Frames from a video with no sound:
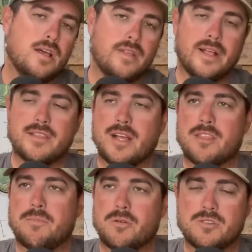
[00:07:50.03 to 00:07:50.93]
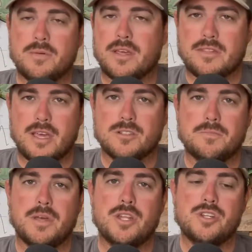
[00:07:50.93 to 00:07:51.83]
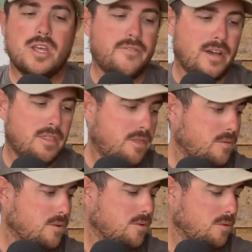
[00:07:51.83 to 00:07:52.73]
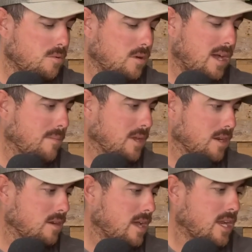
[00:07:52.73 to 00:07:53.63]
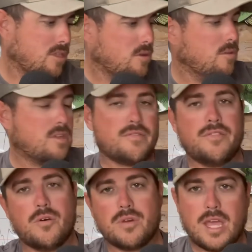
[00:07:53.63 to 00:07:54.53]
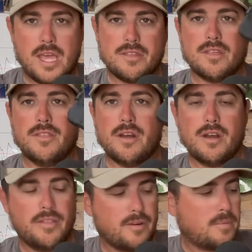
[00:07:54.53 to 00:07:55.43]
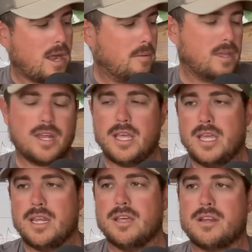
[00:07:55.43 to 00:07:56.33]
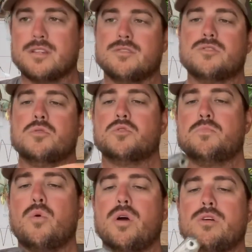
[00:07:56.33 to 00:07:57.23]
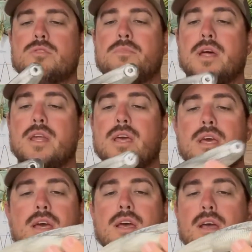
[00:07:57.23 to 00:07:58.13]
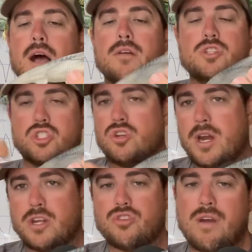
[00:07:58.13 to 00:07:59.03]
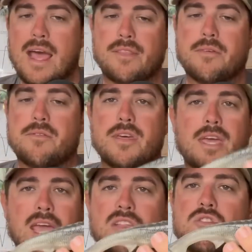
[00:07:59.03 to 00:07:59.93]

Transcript: That's not supposed to be a sales pitch. If I could throw this phone case in there and they're probably going to eat it because they're so spoiled. But just trying to drag this thing, it